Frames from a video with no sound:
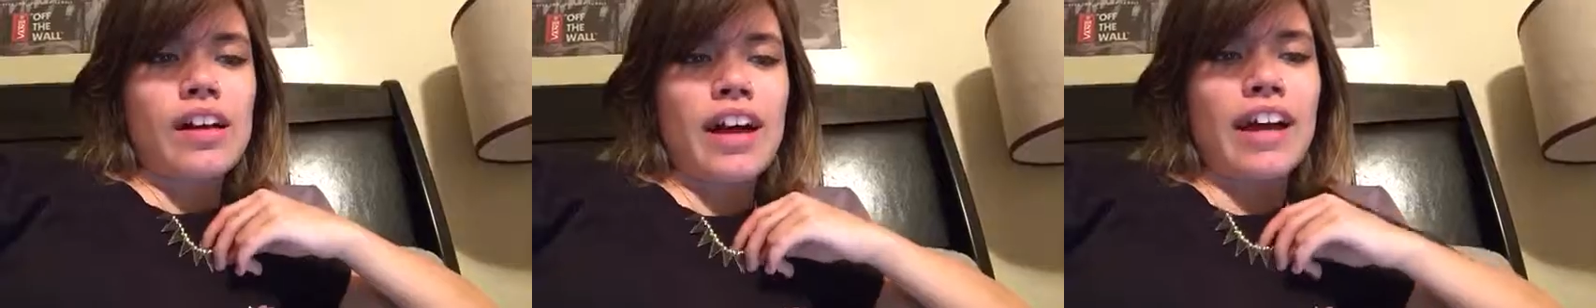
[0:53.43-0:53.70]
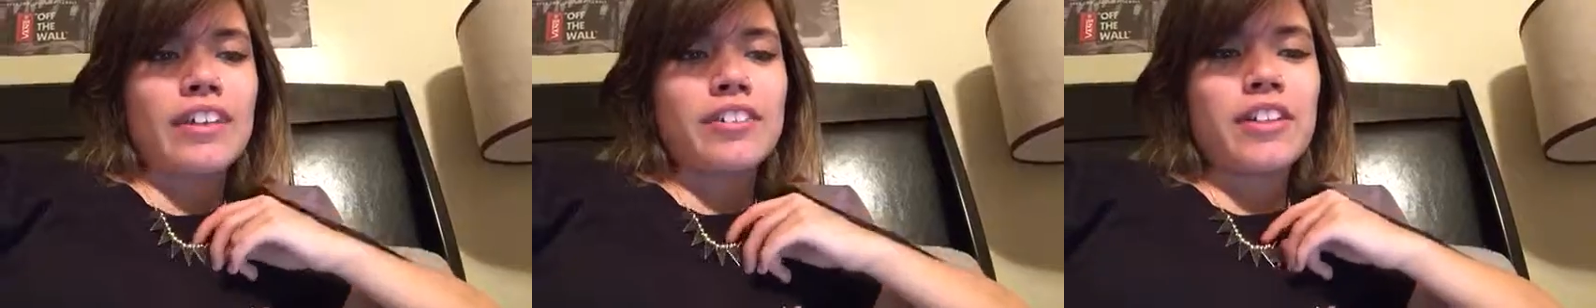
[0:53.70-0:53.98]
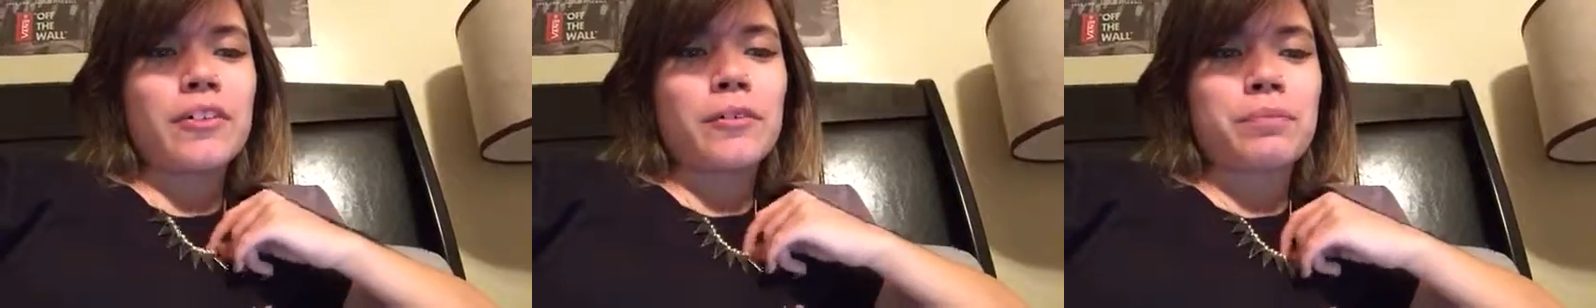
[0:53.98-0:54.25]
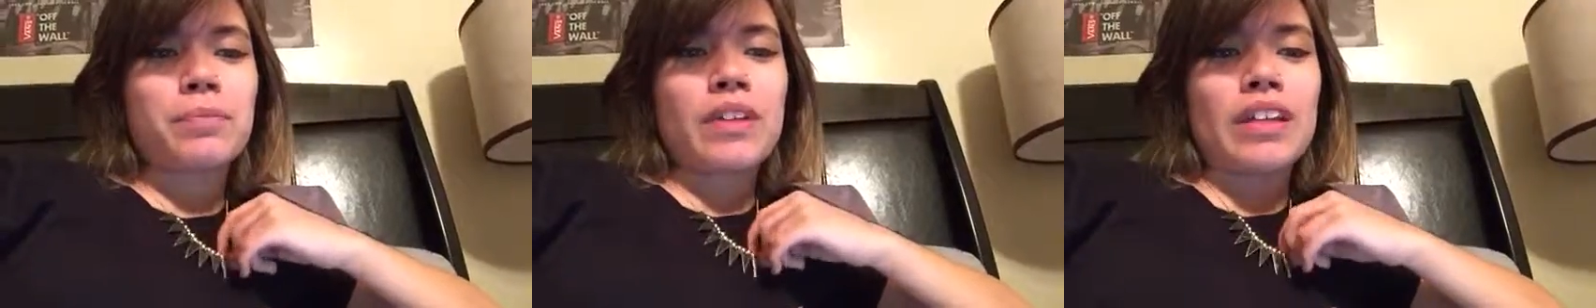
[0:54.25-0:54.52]
I don't
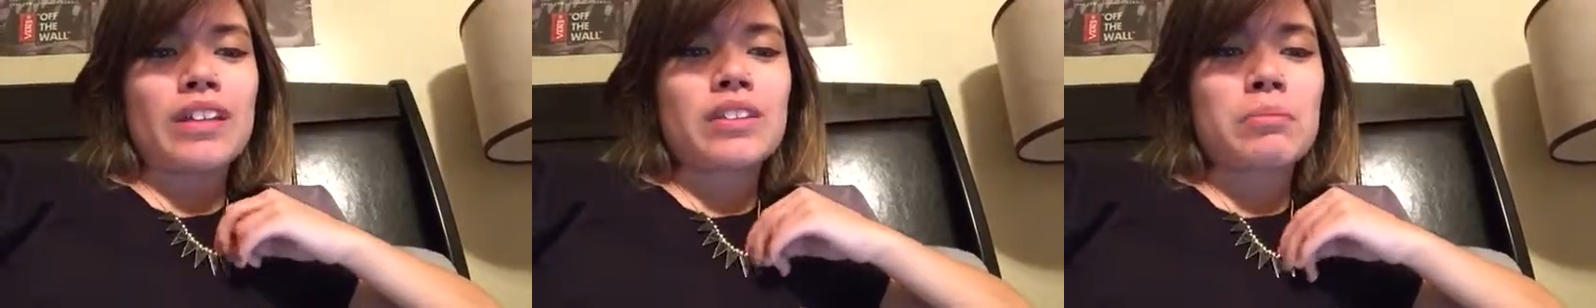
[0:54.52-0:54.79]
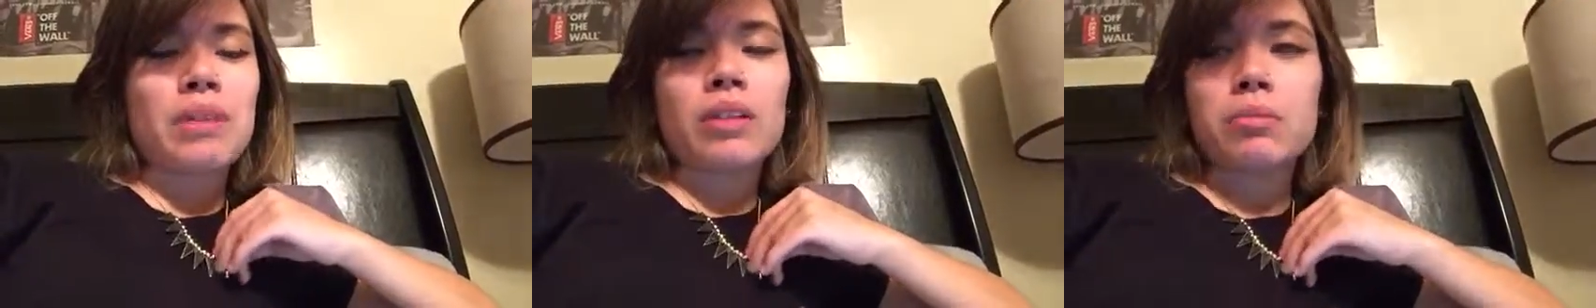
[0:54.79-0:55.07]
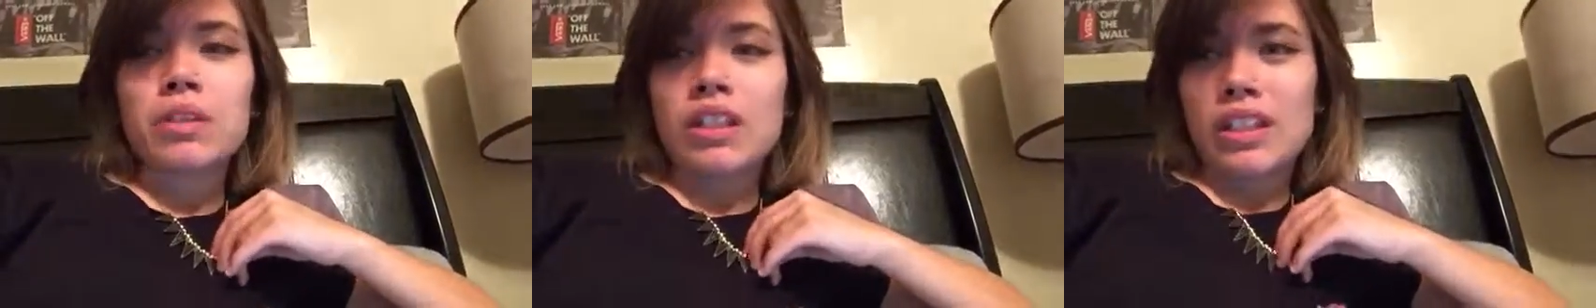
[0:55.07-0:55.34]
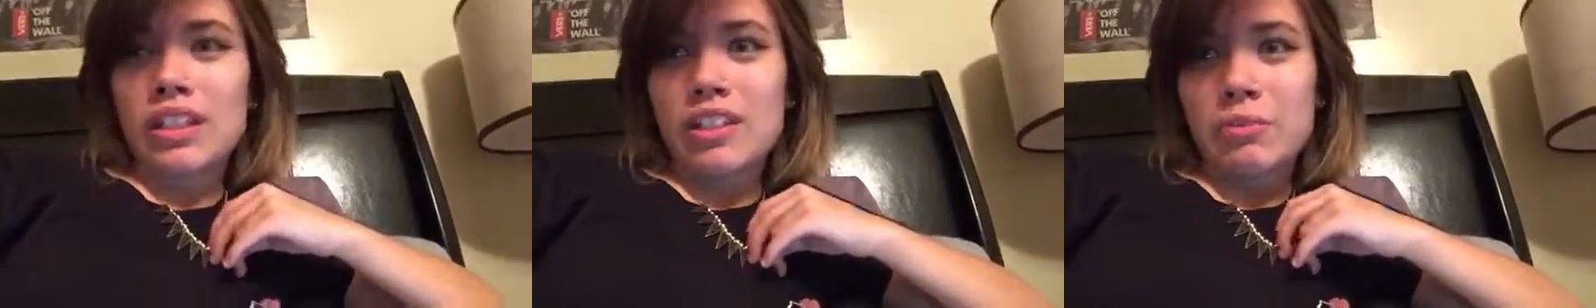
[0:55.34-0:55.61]
know, this might
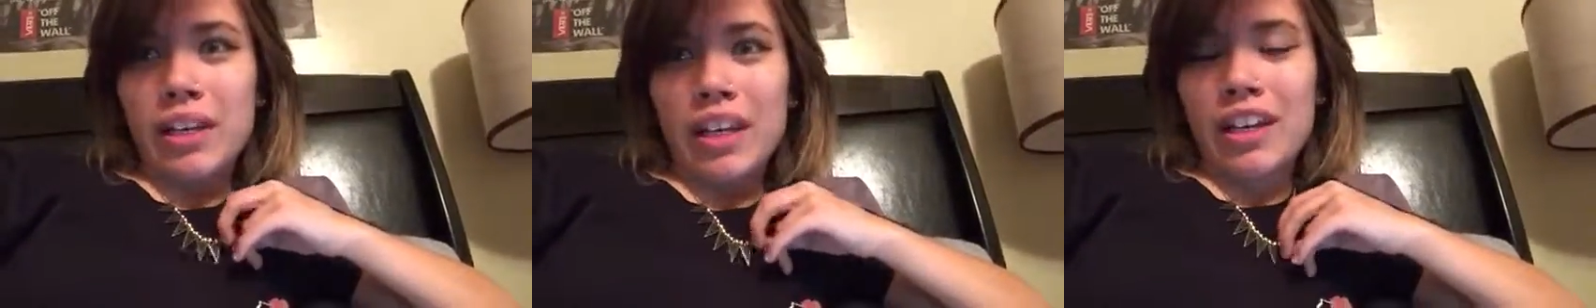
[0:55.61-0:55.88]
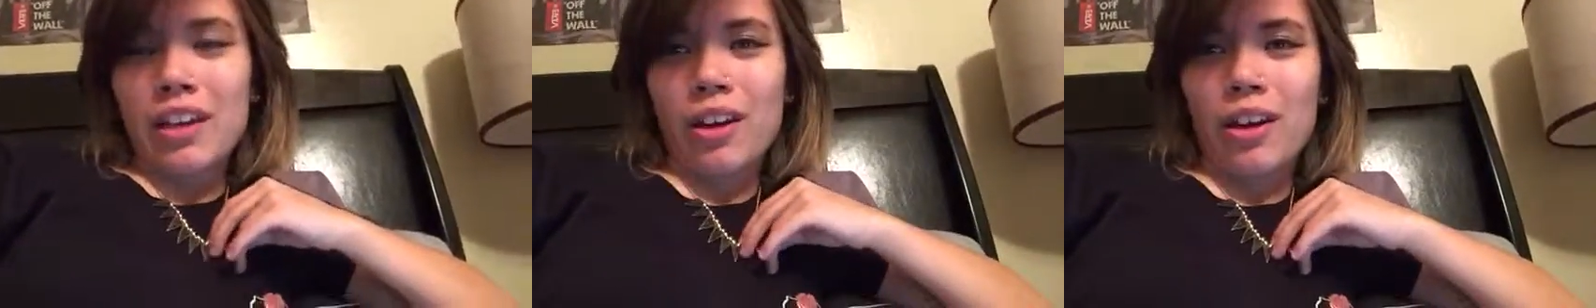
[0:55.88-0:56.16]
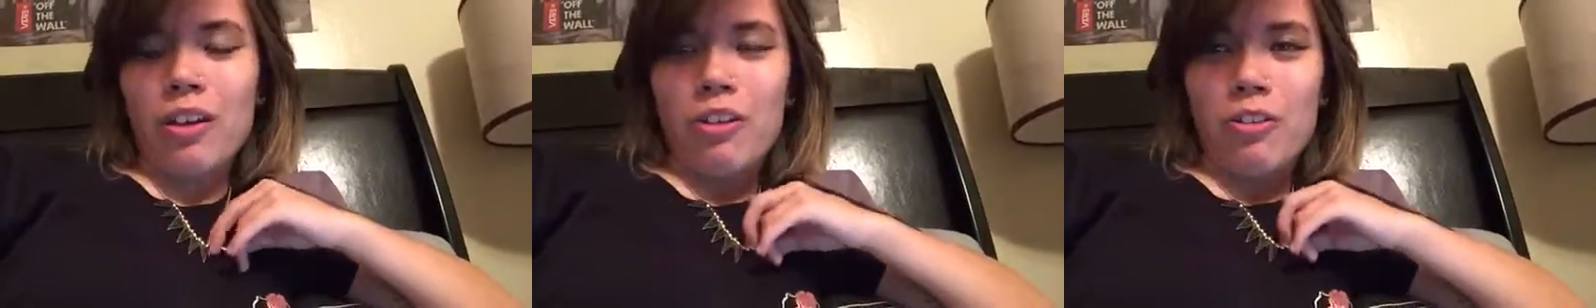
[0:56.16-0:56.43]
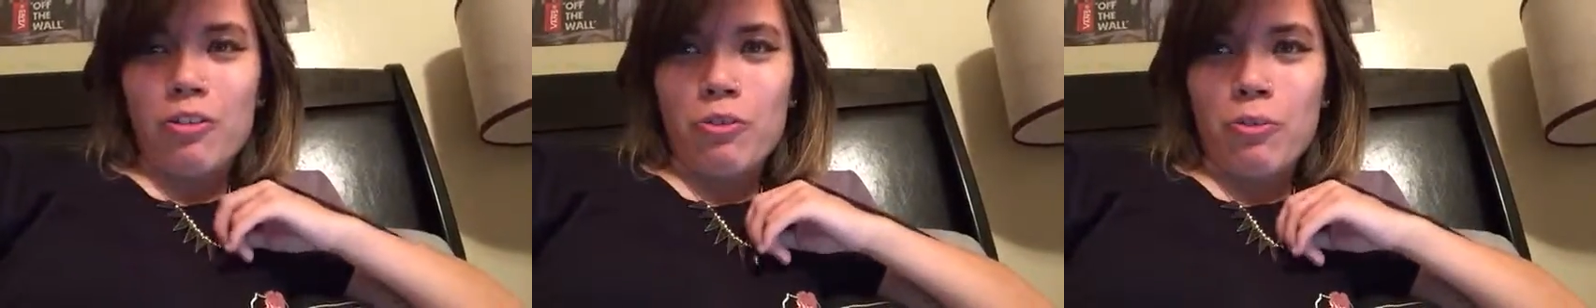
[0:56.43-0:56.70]
be the beginning
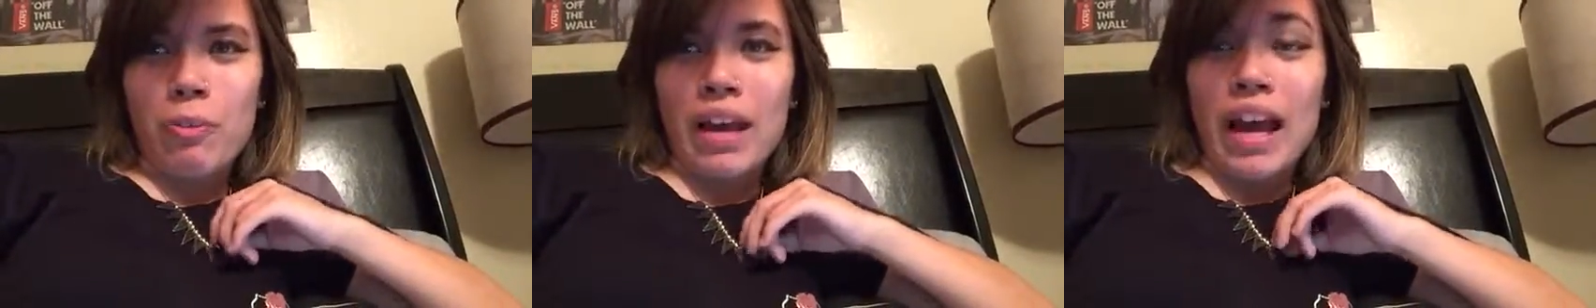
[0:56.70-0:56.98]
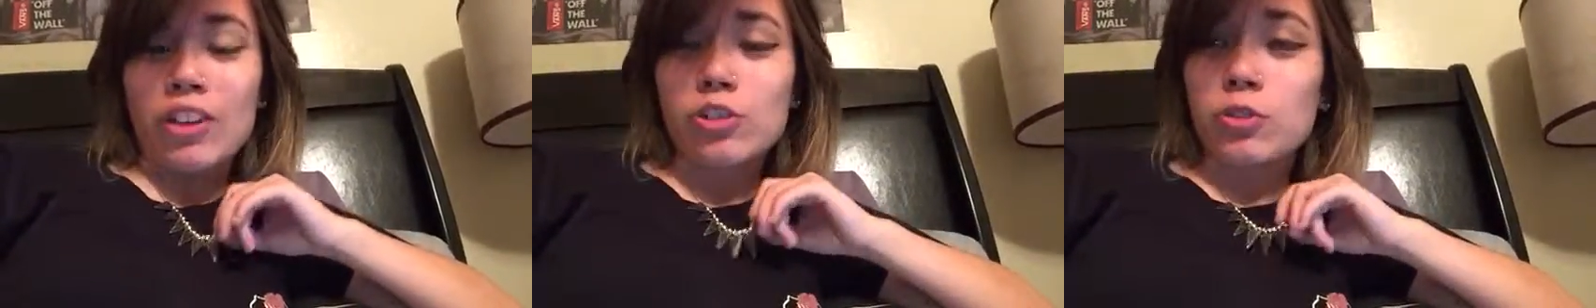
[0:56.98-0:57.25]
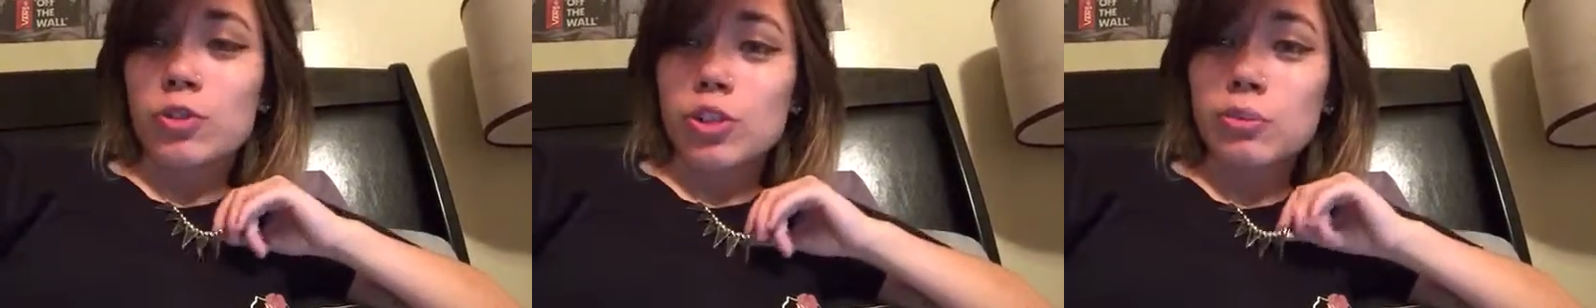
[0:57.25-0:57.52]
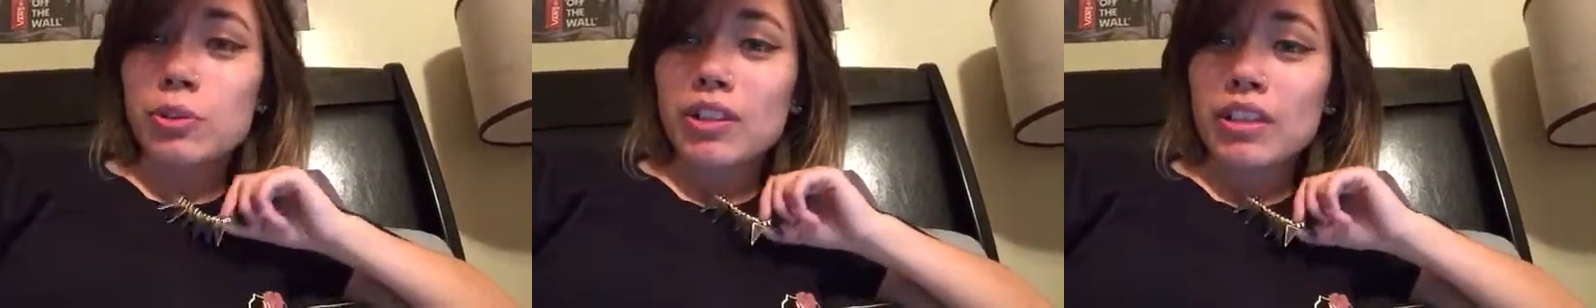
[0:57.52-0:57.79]
of my actual
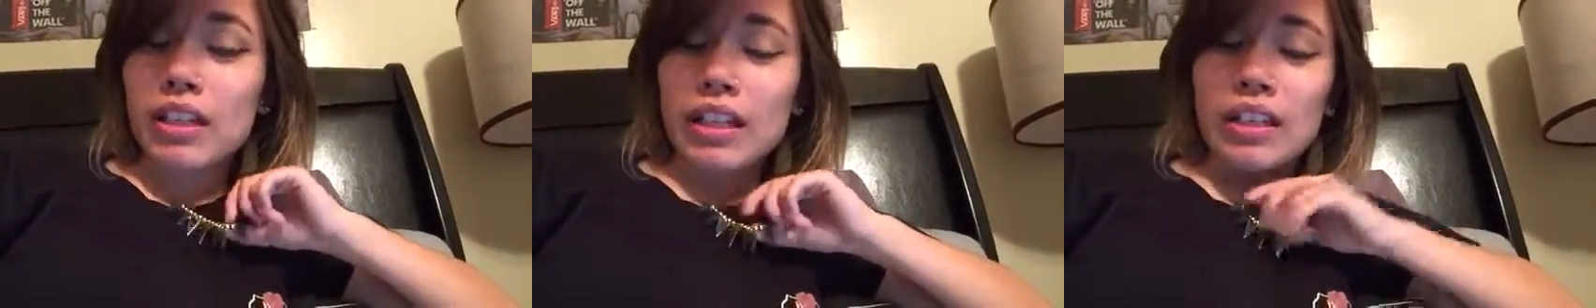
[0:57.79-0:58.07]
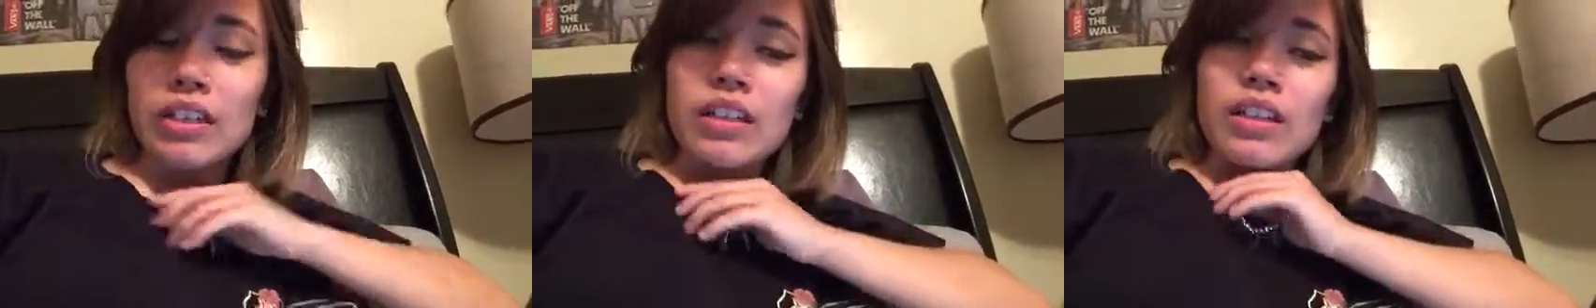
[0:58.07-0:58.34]
first book. Like,